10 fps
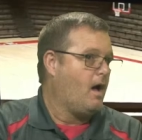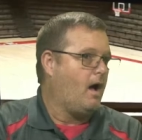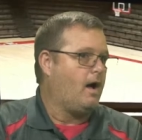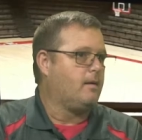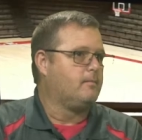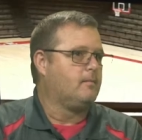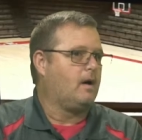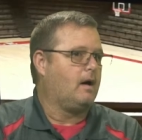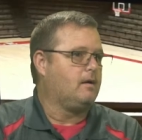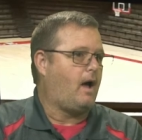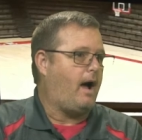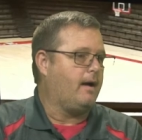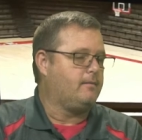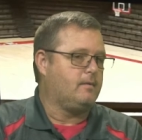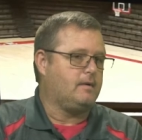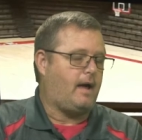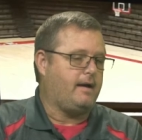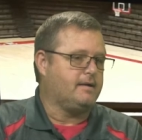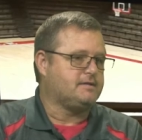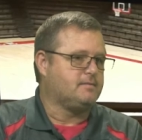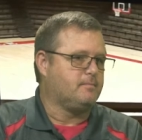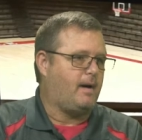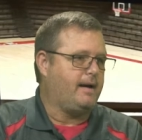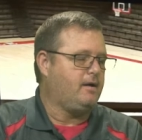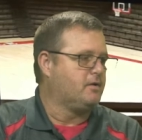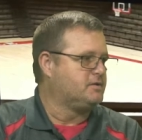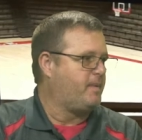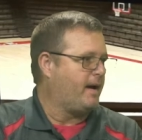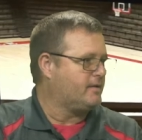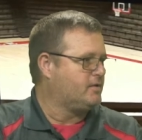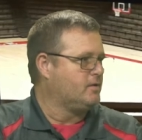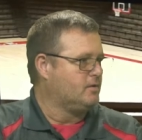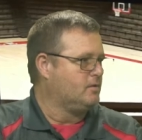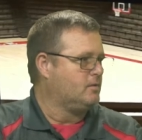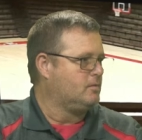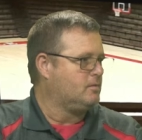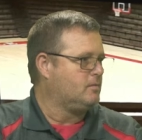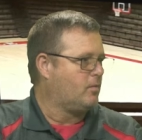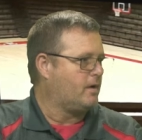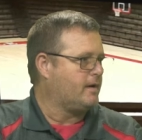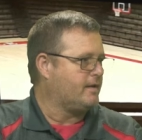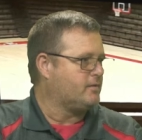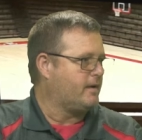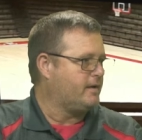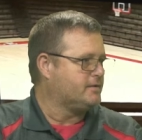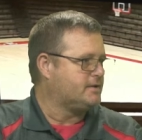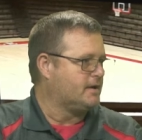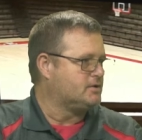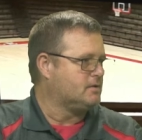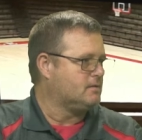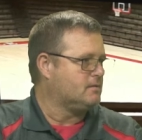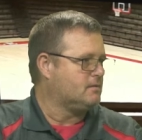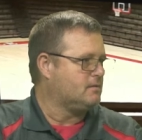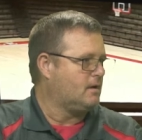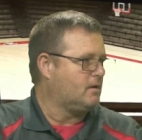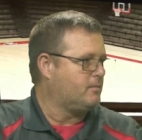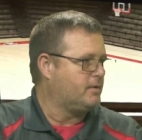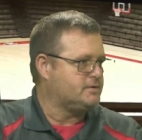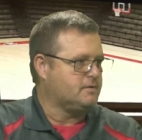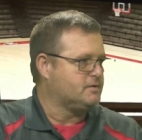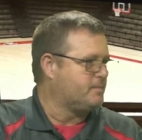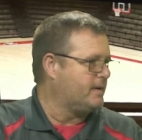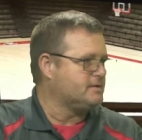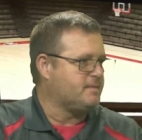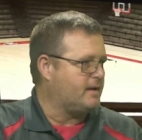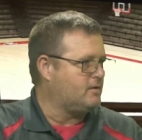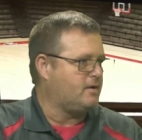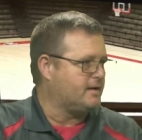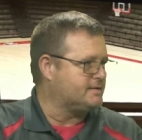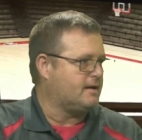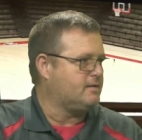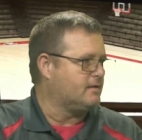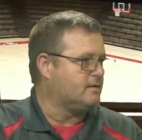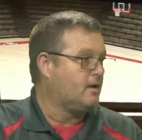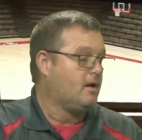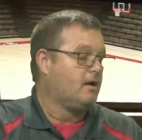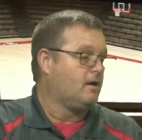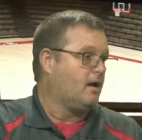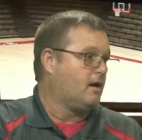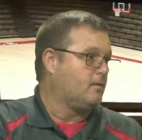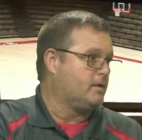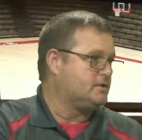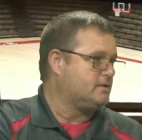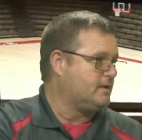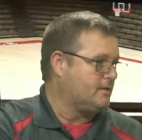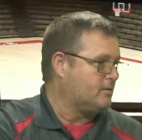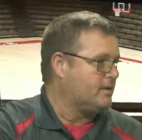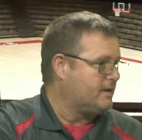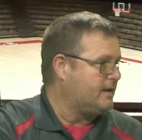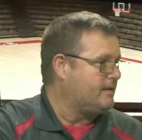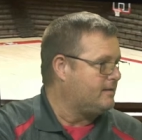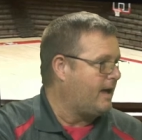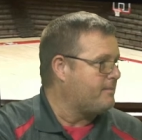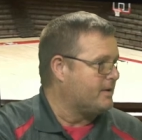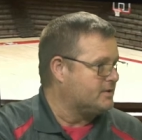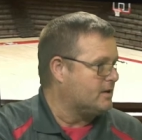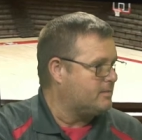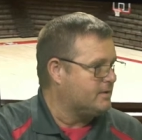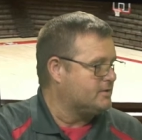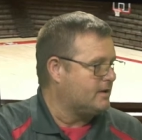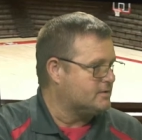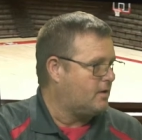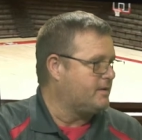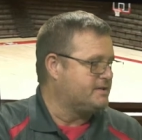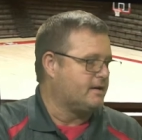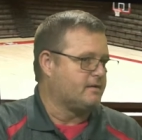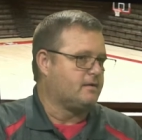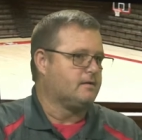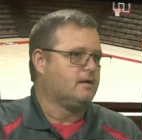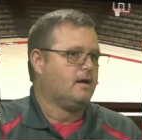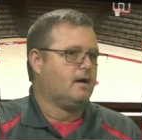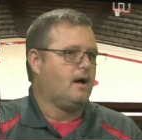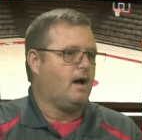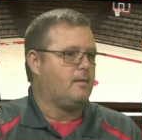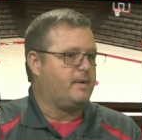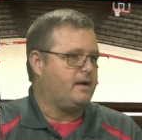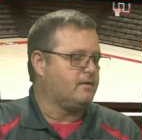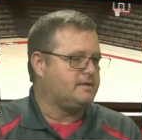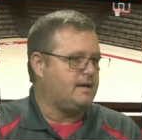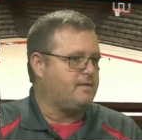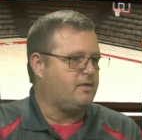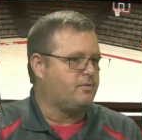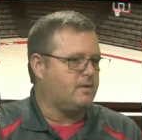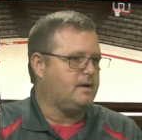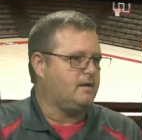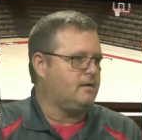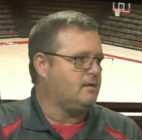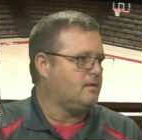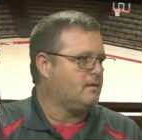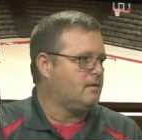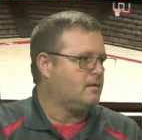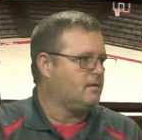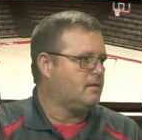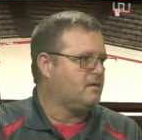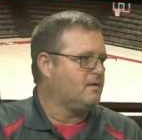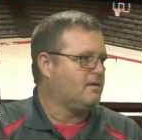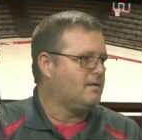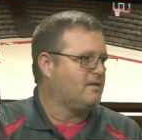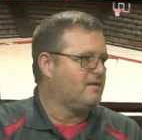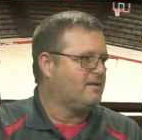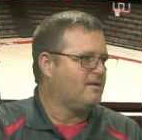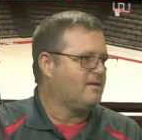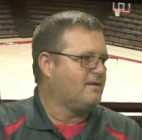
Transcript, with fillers: Um, I, I, I, guess mine goes back to working at the radio station, you know, pushing those buttons, making you guys sound good, uh, which didn't really need that much help because you guys always sounded good. Uh, but here at TV3... With, let me say this, without the right guy